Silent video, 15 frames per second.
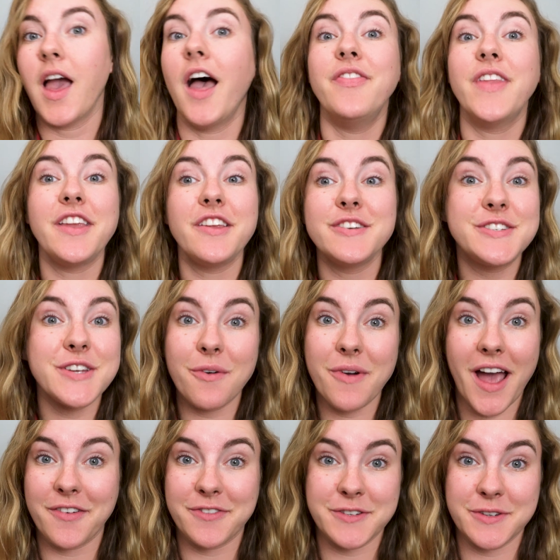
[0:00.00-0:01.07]
And then you
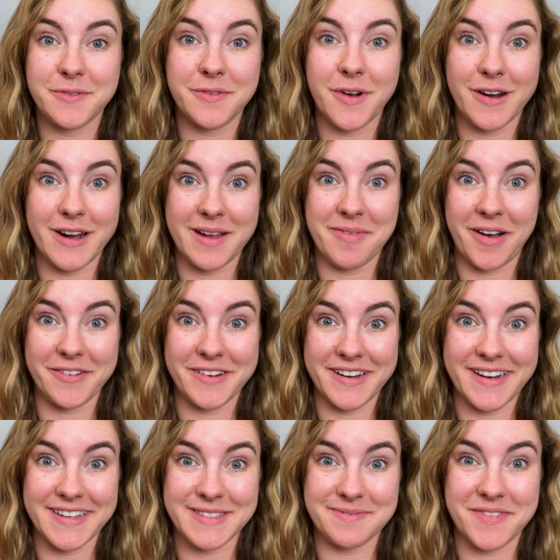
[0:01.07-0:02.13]
don't have to worry about
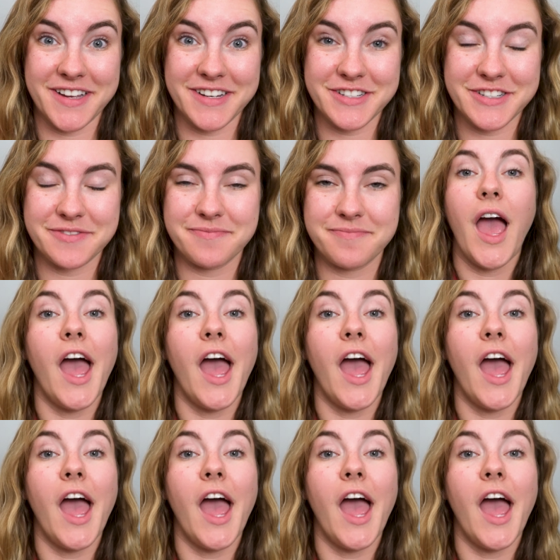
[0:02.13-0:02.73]
it as much.